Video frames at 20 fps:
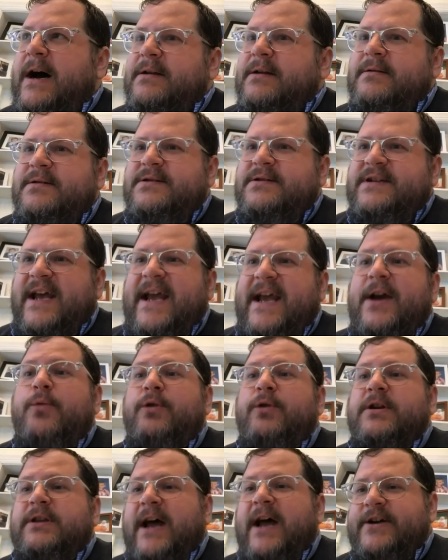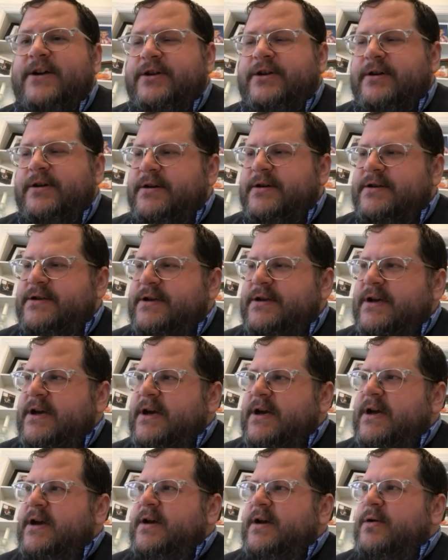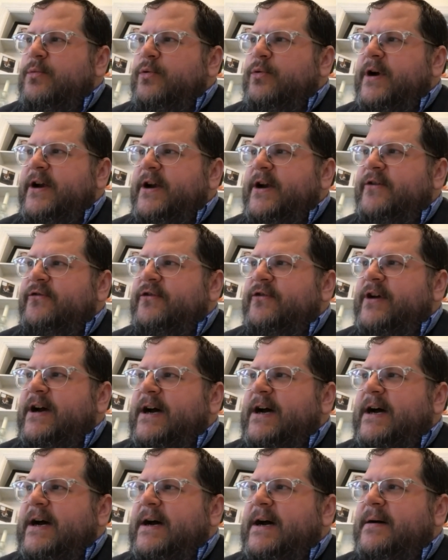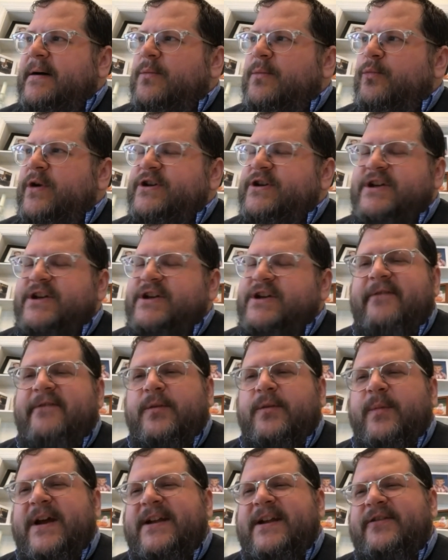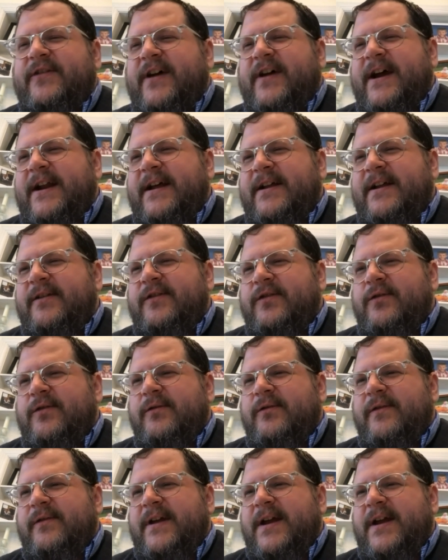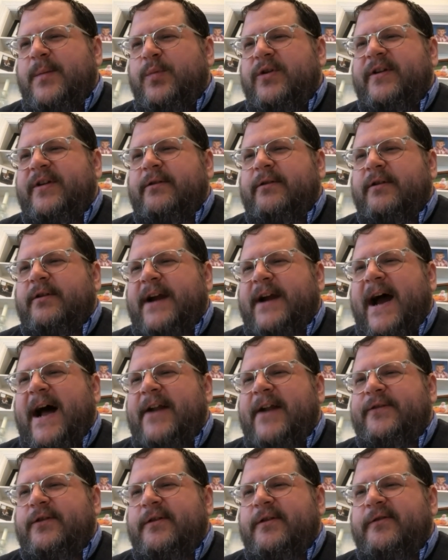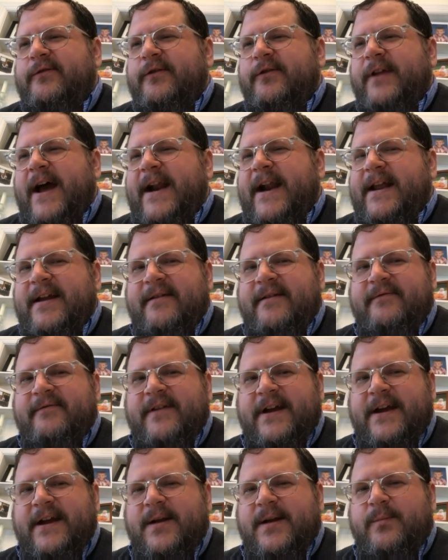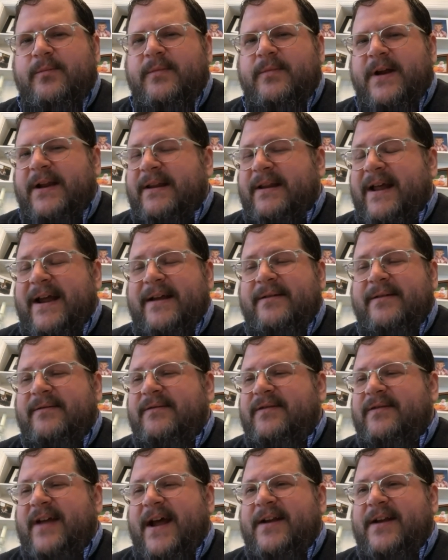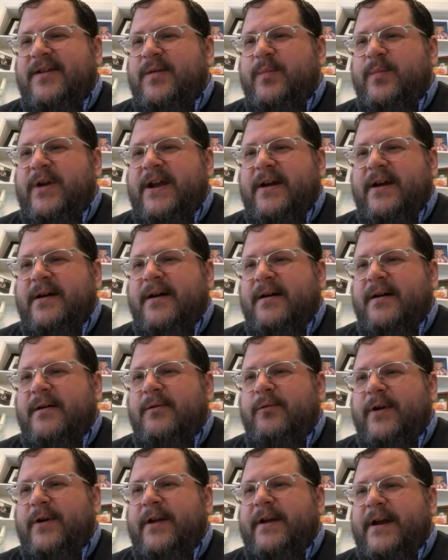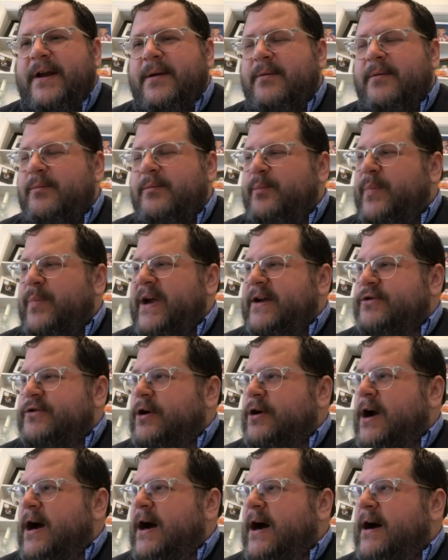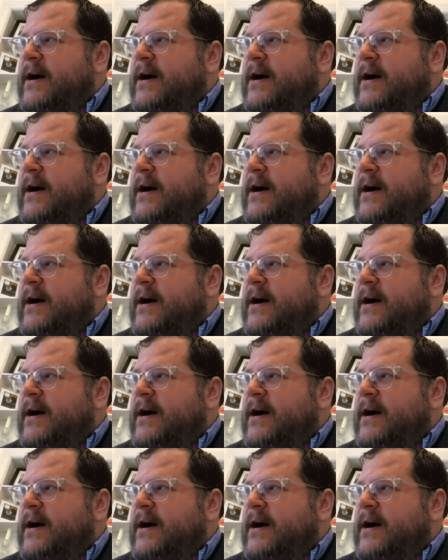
Tanglewood lectures, which give some insight into the particular concerts for that evening, and they tend to be a really big draw.